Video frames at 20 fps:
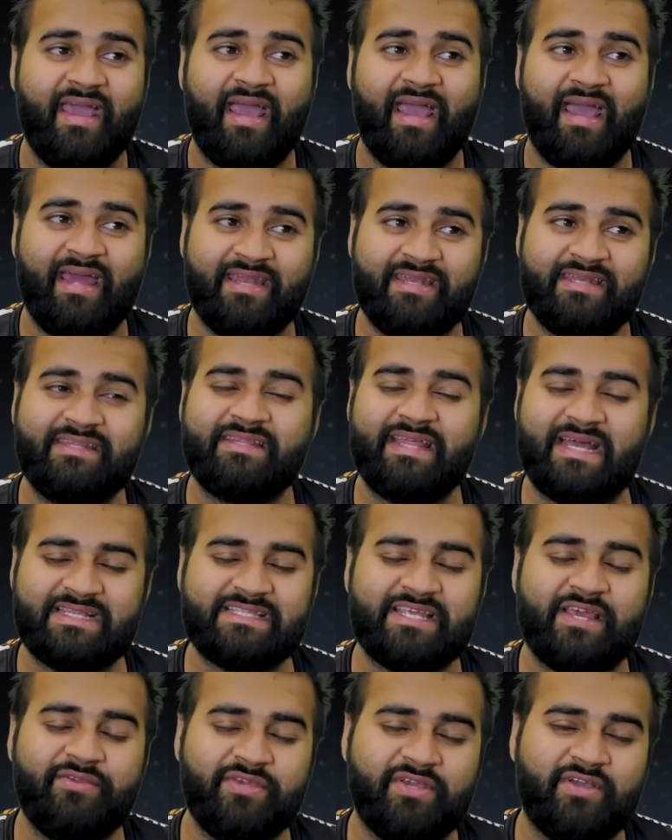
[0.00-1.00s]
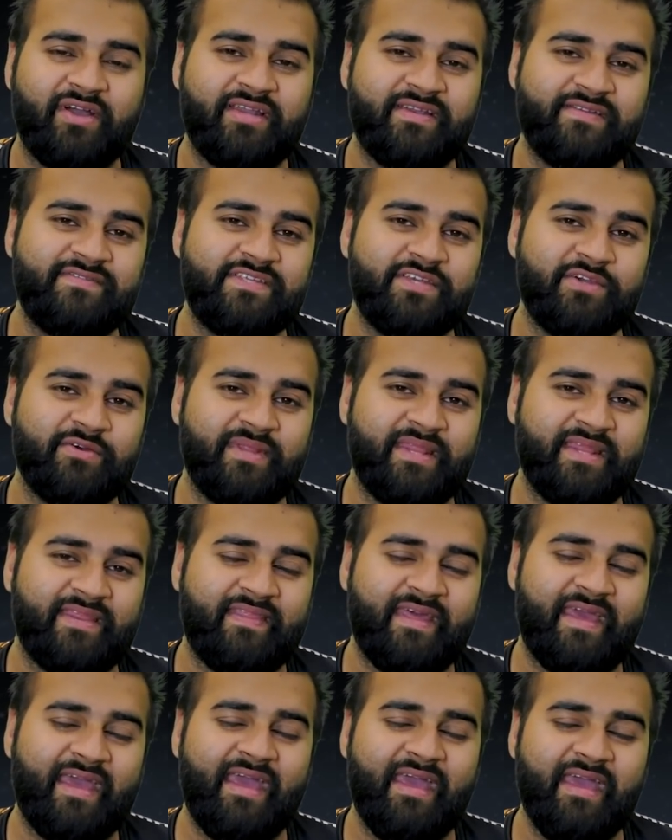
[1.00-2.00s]
and that's how you kind of deal with it
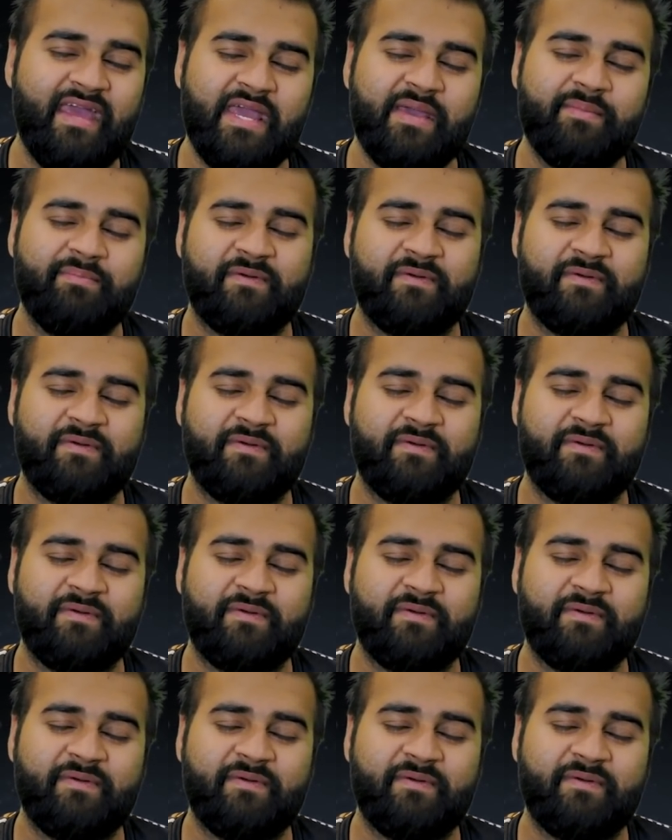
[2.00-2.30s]
there.